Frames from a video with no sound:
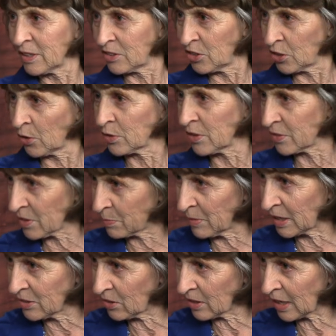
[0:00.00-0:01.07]
the Joseph
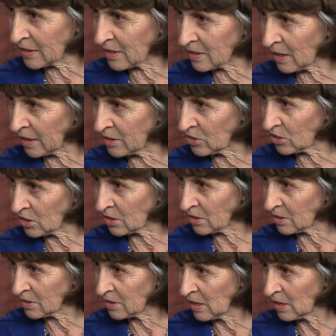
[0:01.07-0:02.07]
Smith translation.